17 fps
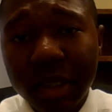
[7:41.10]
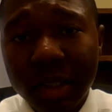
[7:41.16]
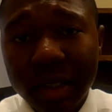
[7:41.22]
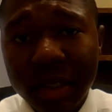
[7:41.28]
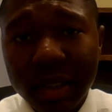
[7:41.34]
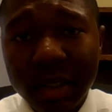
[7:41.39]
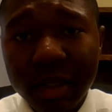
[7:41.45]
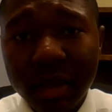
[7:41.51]

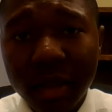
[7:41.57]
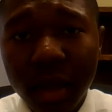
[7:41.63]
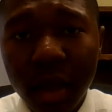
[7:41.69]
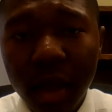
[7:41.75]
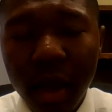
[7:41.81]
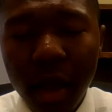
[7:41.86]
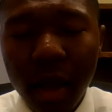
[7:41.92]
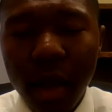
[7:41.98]
disease
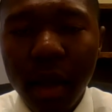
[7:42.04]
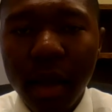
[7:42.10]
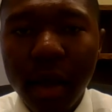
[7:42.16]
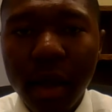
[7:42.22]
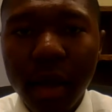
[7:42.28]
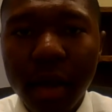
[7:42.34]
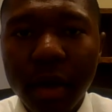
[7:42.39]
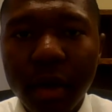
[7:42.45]

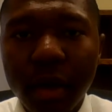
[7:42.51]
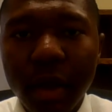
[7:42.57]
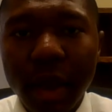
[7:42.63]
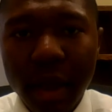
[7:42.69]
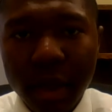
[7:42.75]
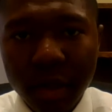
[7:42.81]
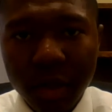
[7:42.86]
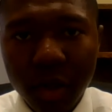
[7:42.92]
and
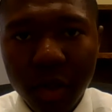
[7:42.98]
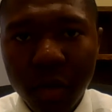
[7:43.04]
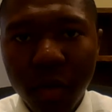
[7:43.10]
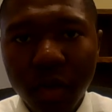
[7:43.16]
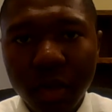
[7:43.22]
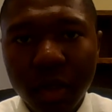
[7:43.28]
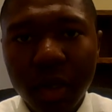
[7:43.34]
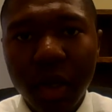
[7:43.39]
cancer
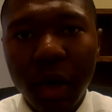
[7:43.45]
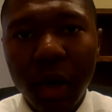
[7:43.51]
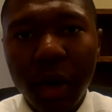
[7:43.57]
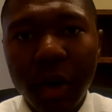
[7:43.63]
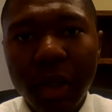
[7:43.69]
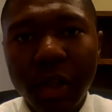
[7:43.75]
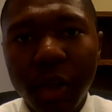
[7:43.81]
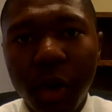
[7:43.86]
mostly
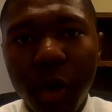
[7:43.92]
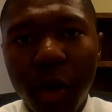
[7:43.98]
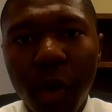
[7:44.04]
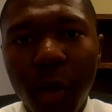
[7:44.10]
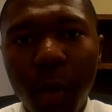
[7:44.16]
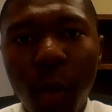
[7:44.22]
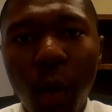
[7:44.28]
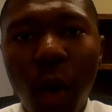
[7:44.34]
occurred in
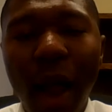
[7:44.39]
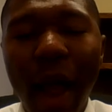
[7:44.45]
your more